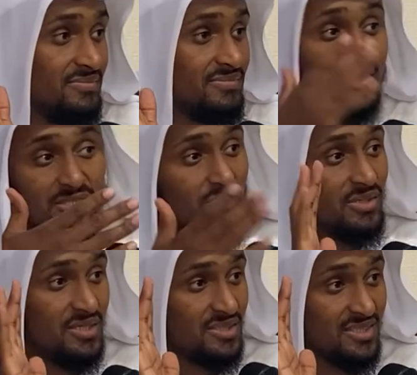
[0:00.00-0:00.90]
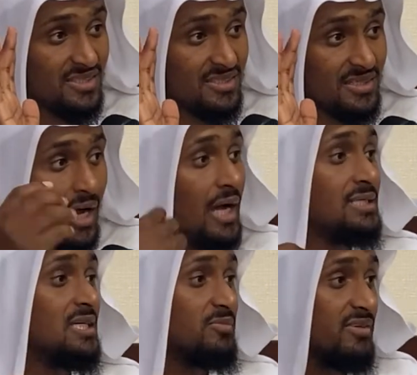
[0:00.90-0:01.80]
That's all it is. I
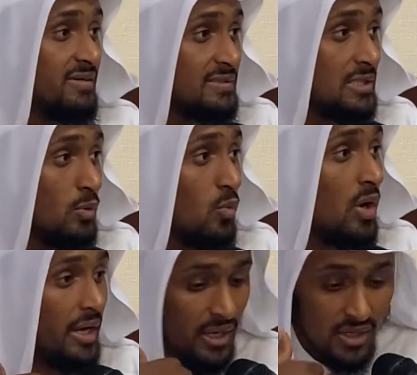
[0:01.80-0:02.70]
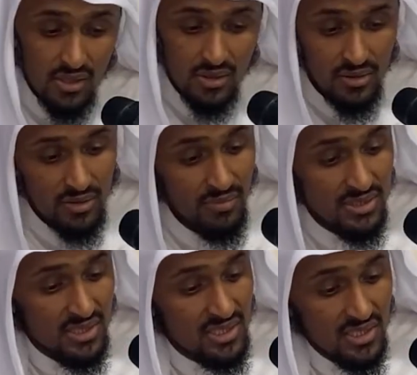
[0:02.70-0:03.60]
take priority. Why? The
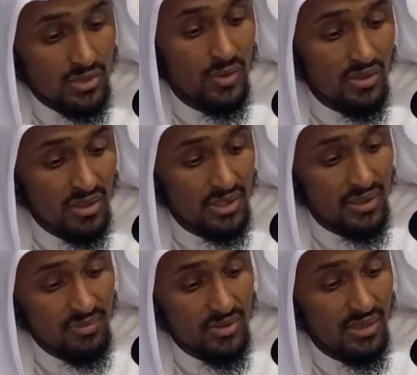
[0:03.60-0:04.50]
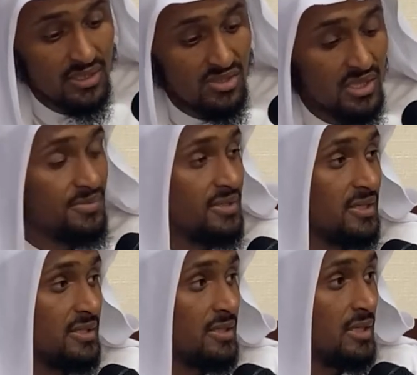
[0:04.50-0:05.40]
Sheikh
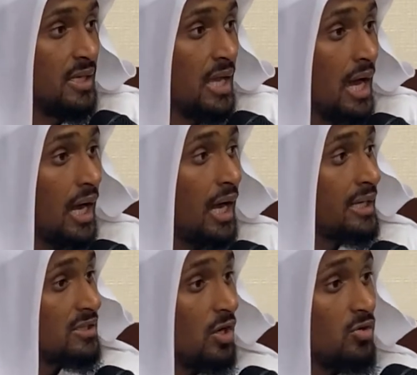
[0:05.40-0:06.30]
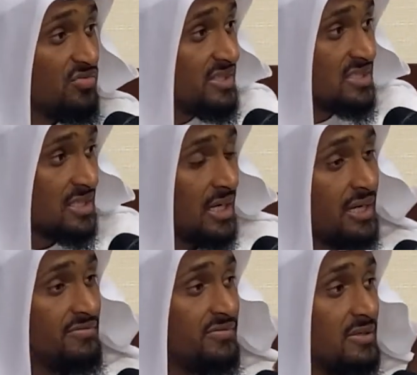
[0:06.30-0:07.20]
said, the whole reason,
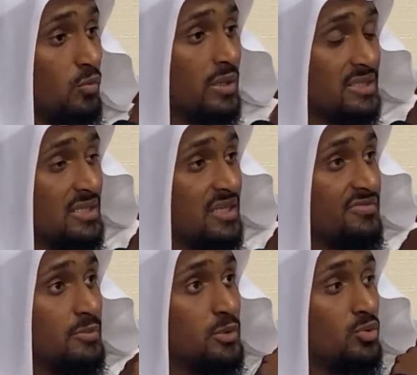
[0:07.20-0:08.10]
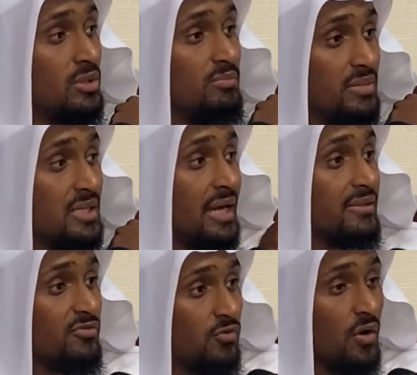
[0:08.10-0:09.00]
what is the difference between me and
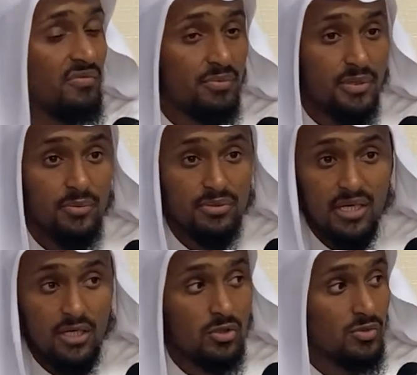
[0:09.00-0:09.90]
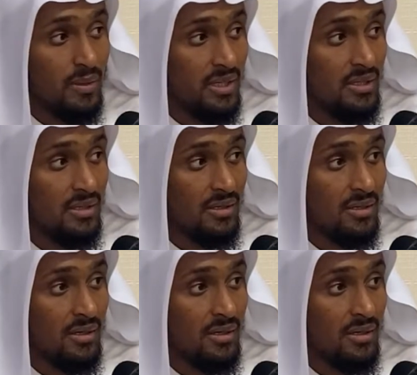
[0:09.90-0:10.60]
the 4 other people that he owes money?